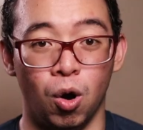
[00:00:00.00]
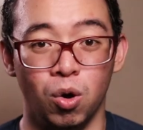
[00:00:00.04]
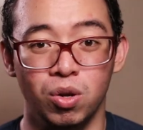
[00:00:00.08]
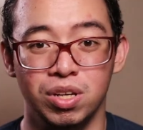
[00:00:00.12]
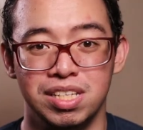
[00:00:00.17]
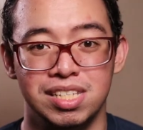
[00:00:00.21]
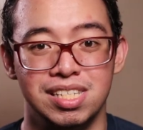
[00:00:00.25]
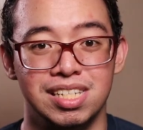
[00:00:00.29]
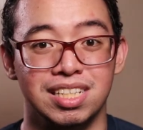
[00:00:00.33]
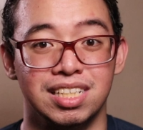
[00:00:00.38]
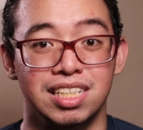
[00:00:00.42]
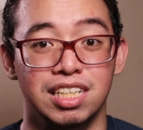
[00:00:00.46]
only
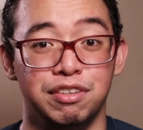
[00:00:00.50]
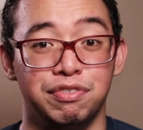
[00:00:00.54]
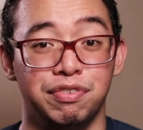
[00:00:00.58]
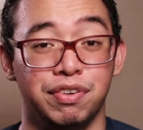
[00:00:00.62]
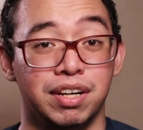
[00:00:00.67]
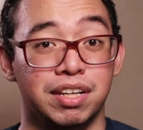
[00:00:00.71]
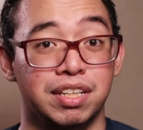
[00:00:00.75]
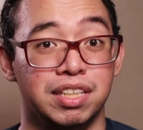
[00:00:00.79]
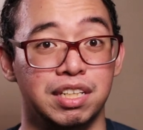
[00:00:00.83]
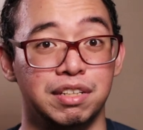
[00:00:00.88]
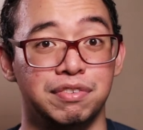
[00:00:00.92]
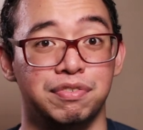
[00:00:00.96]

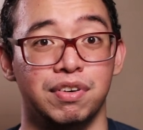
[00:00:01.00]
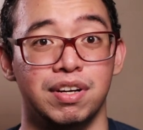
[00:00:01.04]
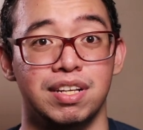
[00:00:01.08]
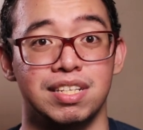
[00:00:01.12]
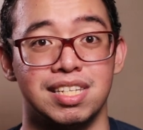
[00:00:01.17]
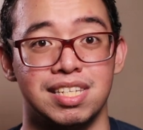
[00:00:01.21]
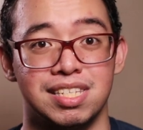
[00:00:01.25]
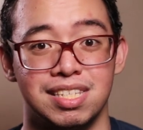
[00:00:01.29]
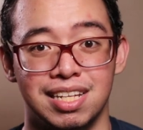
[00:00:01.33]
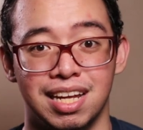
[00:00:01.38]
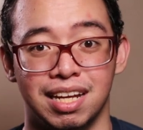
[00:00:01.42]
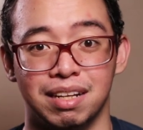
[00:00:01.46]
significant difference
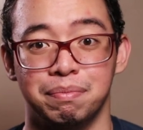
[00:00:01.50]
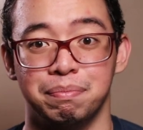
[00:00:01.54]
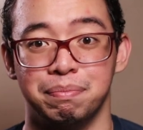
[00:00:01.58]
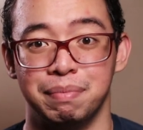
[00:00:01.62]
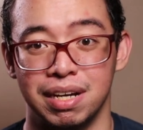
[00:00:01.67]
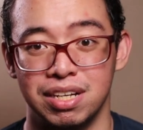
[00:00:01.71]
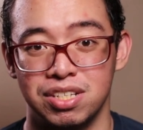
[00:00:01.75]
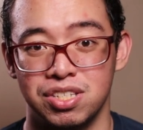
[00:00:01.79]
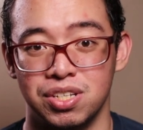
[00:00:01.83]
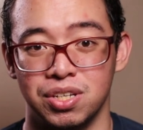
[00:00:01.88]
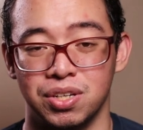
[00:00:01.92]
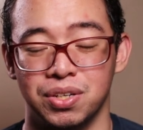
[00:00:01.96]
is that
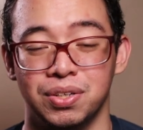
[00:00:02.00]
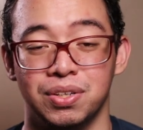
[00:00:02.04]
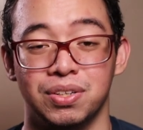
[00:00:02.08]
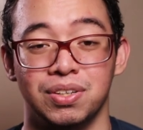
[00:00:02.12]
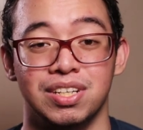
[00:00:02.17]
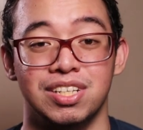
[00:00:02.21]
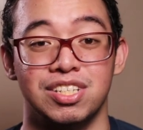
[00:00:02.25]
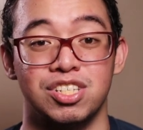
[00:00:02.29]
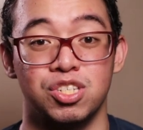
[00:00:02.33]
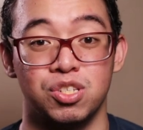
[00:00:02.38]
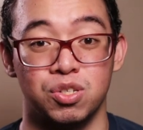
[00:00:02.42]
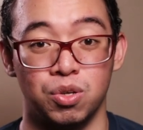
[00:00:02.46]
Mexico
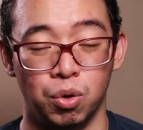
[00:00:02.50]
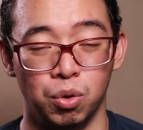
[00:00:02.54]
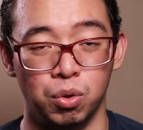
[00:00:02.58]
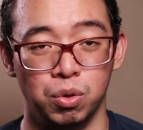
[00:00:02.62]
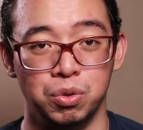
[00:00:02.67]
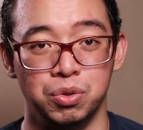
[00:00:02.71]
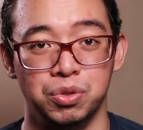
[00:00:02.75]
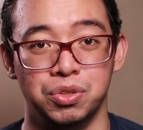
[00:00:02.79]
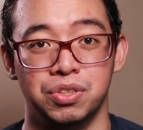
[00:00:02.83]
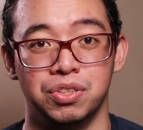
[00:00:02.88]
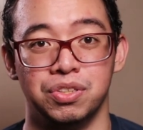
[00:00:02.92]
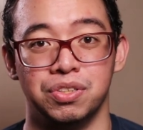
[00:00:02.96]
is
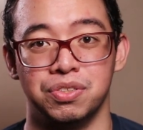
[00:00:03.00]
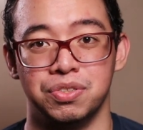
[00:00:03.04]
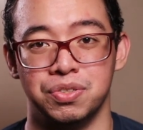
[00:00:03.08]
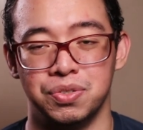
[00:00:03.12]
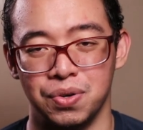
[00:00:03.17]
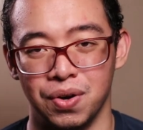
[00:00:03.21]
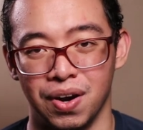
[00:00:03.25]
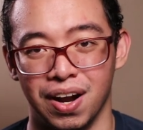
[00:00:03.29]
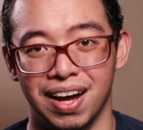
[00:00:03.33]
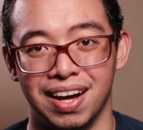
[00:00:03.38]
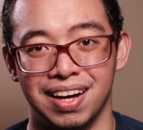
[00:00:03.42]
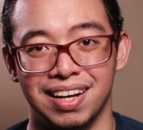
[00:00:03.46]
cold,
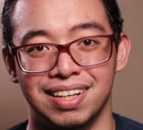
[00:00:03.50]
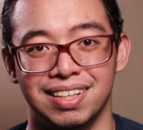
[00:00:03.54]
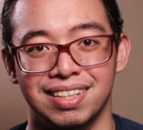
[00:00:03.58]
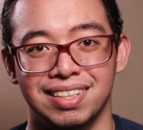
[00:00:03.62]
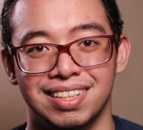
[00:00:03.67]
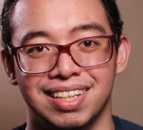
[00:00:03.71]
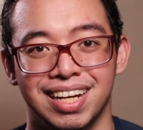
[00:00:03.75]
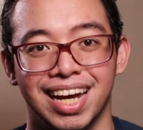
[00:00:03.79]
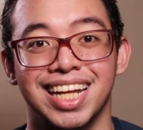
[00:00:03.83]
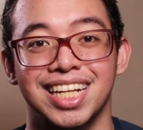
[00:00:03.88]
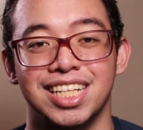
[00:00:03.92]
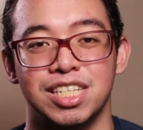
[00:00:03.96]
dry,
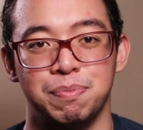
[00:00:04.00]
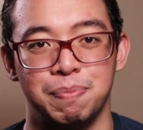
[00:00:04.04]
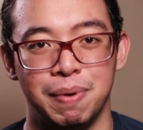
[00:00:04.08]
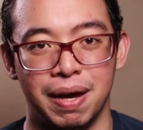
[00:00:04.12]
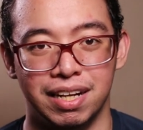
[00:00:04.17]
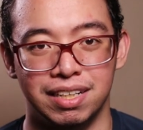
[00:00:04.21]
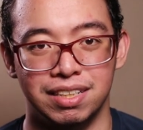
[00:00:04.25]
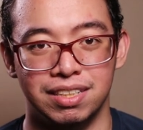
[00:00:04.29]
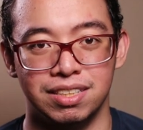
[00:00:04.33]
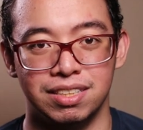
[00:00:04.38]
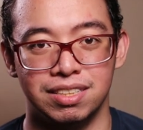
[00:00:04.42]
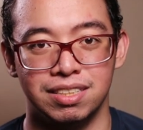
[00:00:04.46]
and
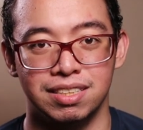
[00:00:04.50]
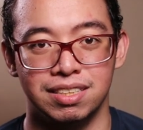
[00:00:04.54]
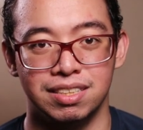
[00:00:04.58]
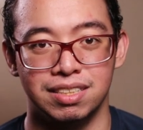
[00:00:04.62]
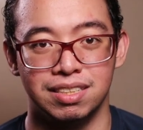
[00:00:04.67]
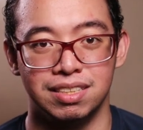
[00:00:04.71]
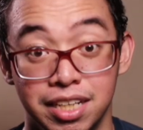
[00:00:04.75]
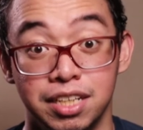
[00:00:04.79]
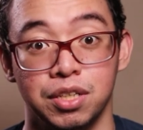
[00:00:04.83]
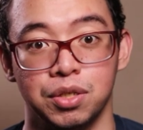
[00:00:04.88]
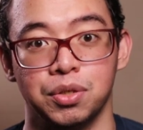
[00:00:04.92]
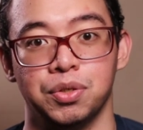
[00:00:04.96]
Spanish.
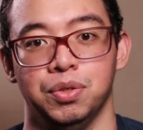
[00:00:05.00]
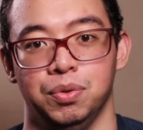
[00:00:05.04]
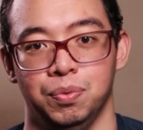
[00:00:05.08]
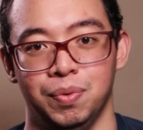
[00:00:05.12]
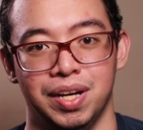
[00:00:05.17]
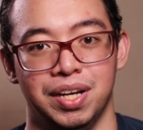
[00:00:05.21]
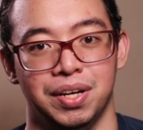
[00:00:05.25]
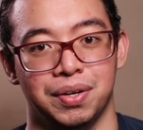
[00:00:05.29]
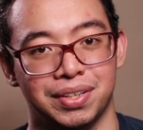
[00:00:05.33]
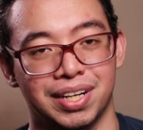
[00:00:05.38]
In a good way,